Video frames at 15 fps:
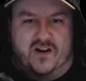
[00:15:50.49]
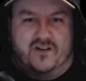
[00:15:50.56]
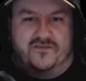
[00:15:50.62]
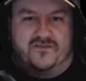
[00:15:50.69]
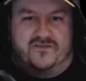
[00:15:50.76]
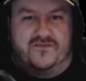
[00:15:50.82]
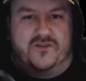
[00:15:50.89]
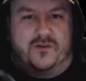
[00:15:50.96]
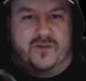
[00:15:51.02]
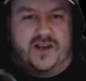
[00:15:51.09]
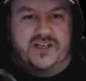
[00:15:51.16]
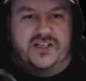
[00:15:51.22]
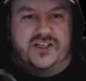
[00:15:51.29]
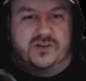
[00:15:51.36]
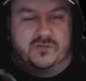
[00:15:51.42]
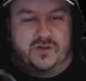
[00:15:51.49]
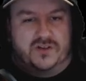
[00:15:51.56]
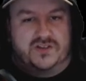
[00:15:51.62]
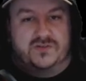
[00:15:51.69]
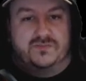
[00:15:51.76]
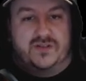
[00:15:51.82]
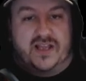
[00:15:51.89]
either a formation you
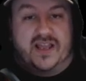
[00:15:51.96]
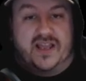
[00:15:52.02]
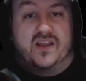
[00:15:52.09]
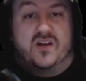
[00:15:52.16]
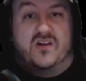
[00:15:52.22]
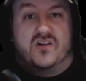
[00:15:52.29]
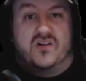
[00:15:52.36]
want to play